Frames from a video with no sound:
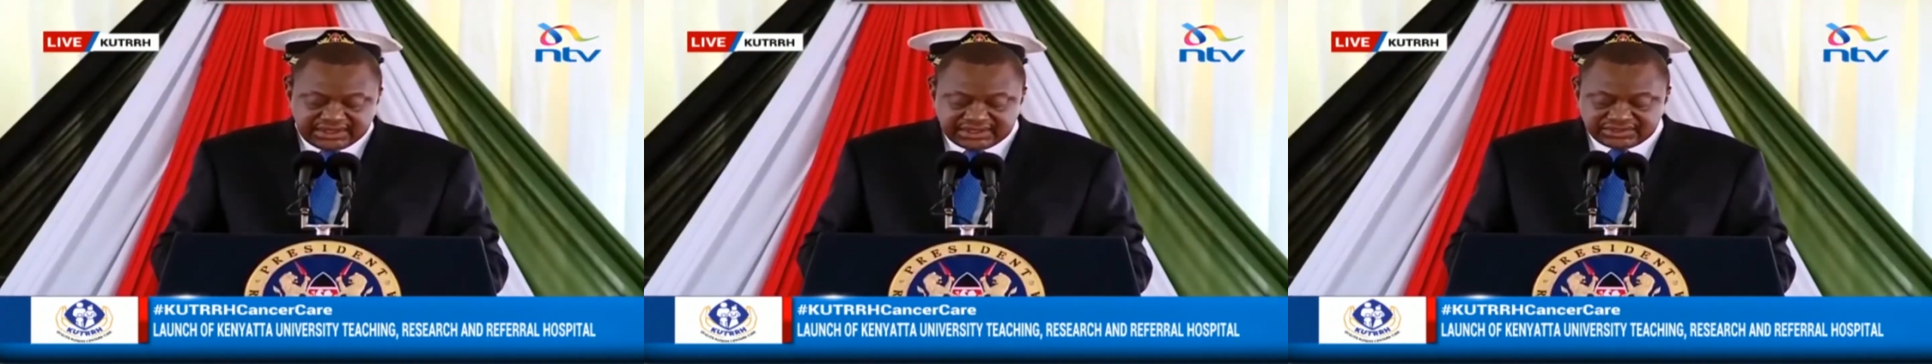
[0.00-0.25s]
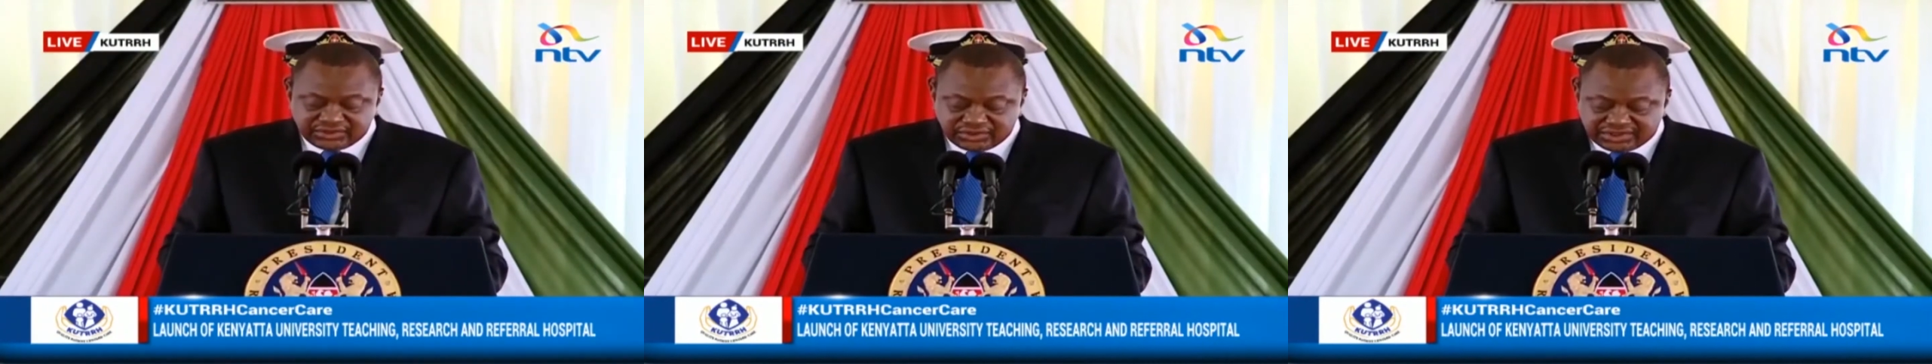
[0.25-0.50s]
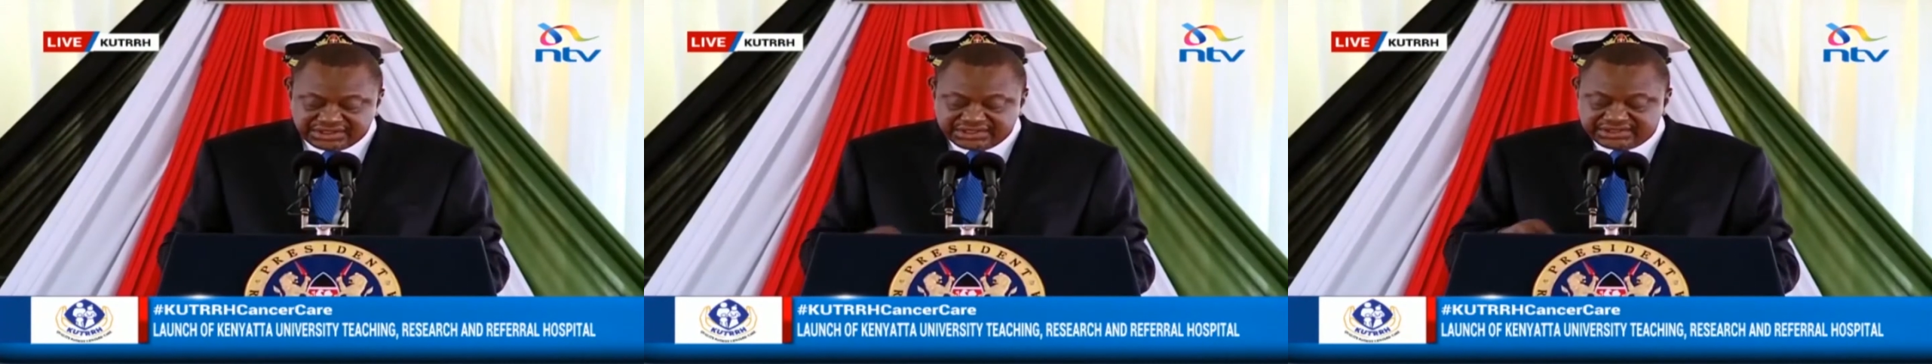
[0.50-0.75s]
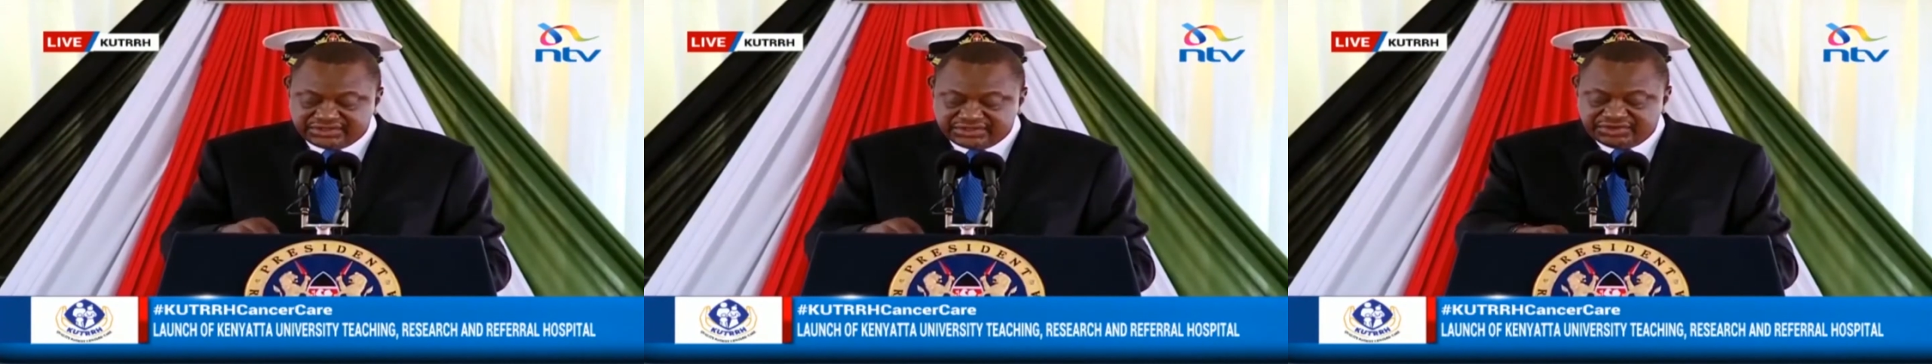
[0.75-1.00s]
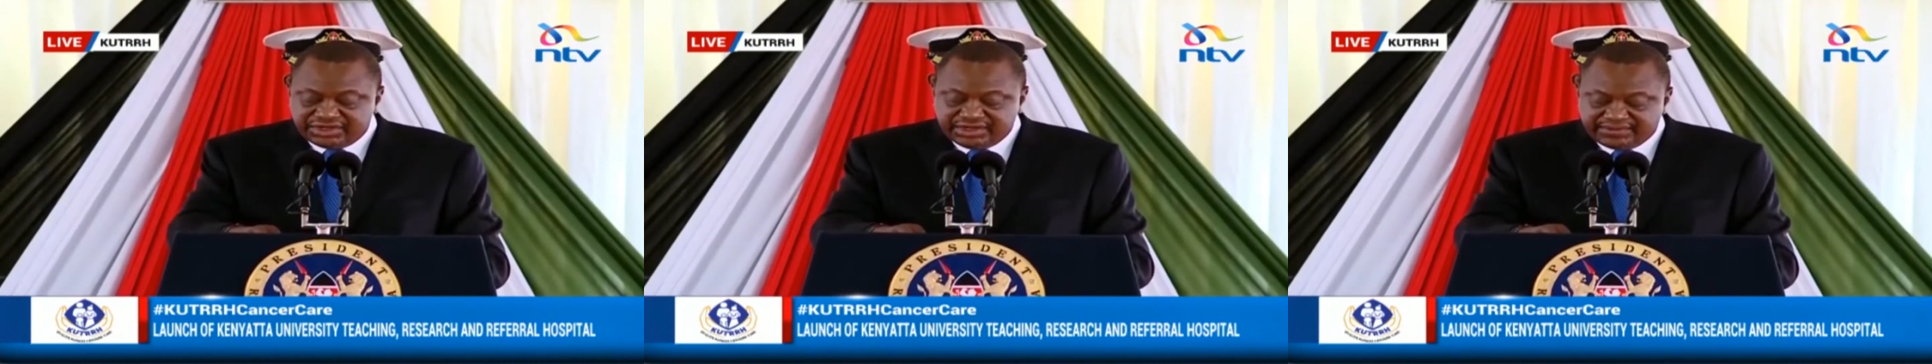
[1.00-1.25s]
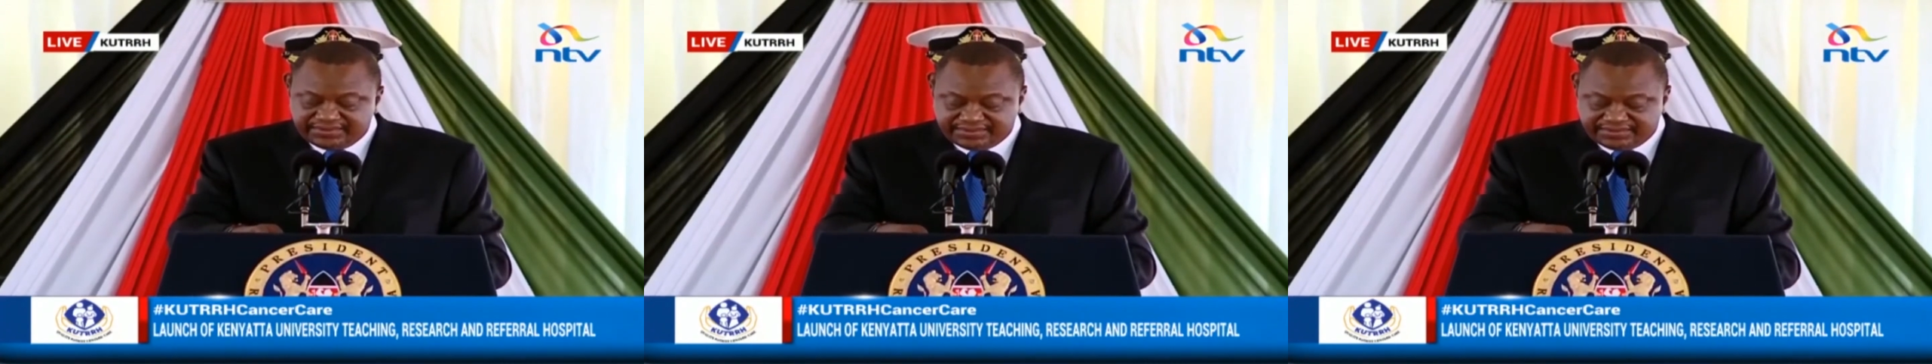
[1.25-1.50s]
is not just a
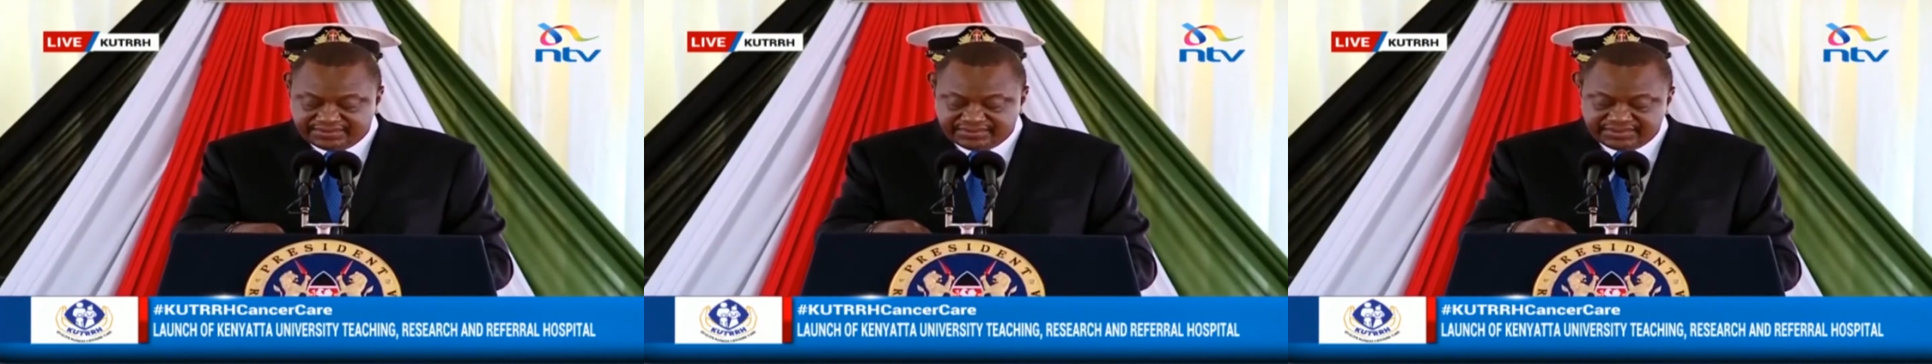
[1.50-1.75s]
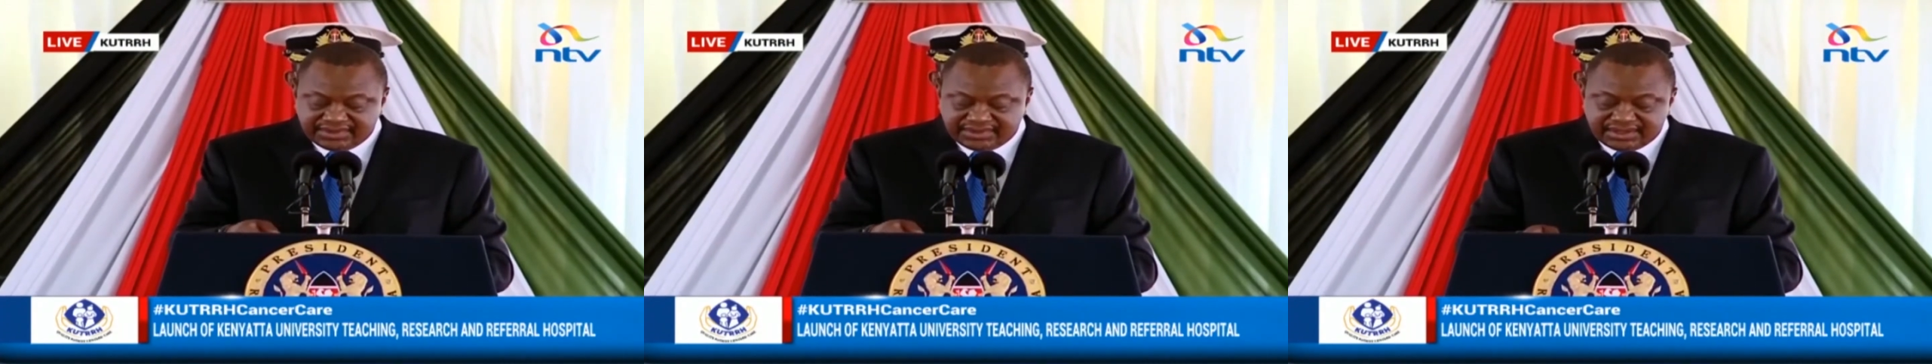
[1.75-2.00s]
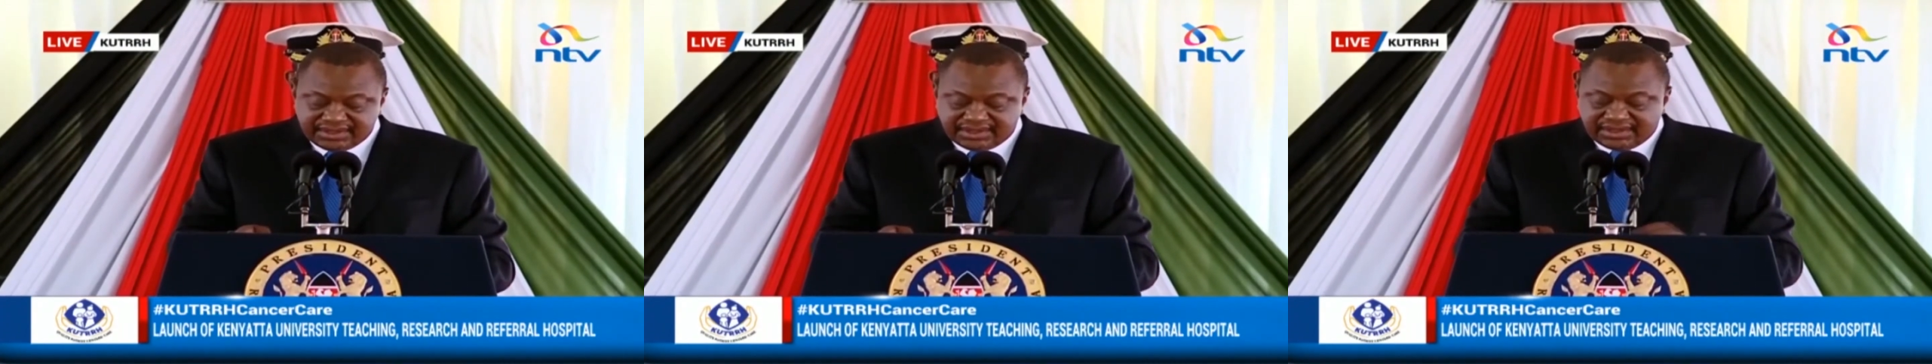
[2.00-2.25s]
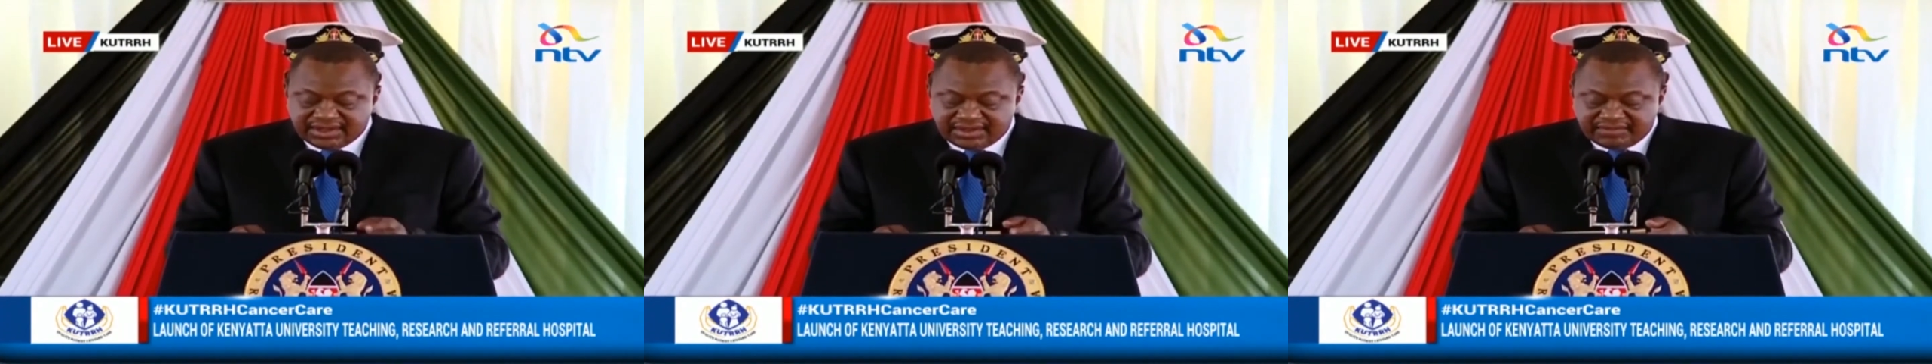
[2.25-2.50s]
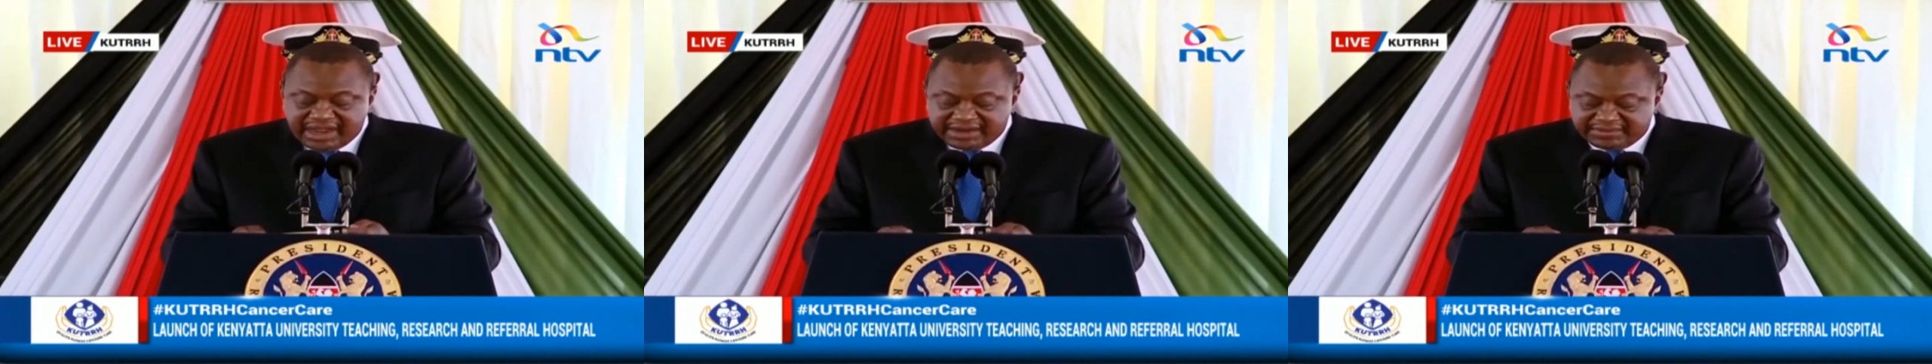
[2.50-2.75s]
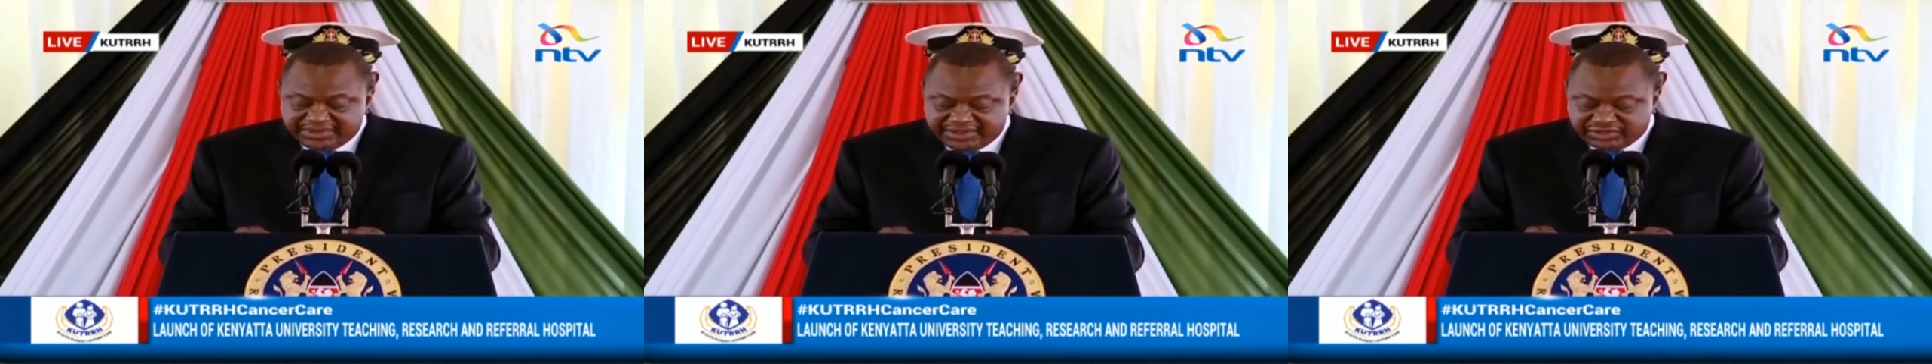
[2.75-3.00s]
dream, my
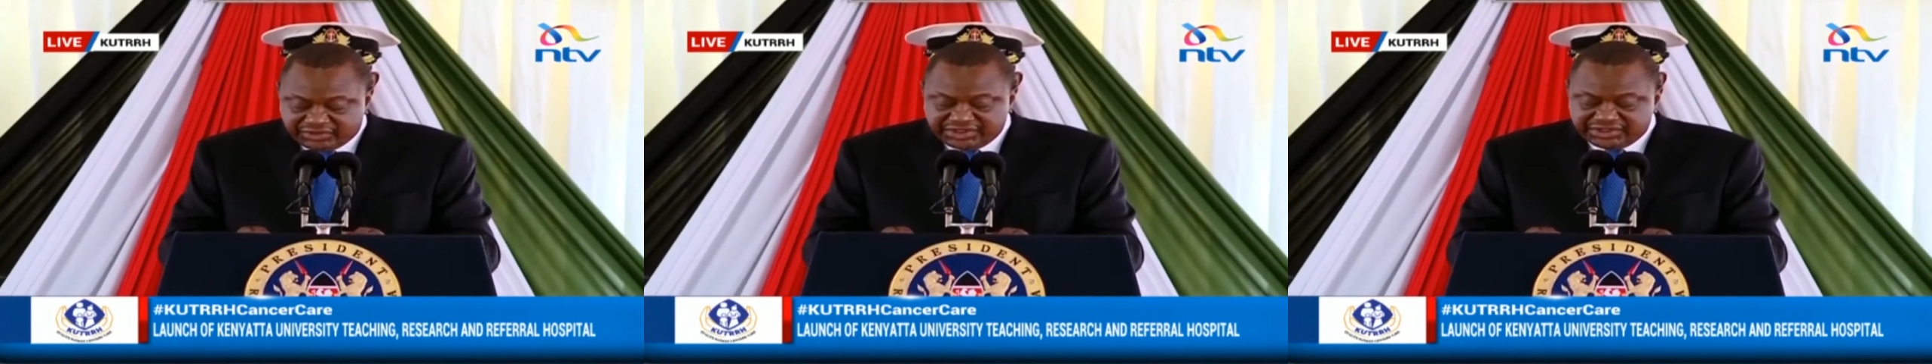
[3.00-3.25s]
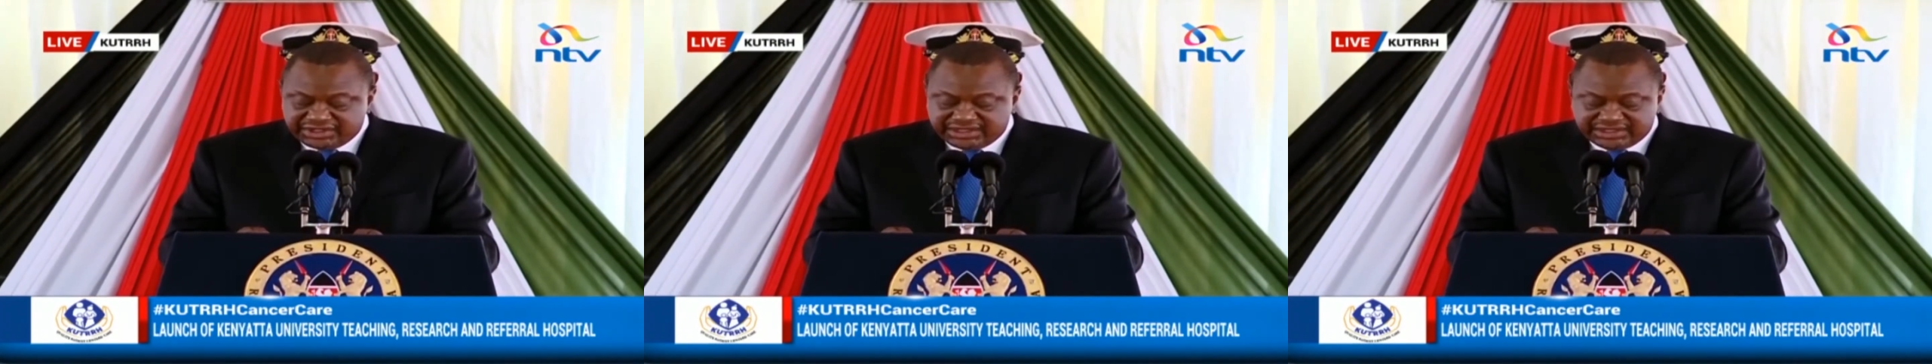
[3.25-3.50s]
administration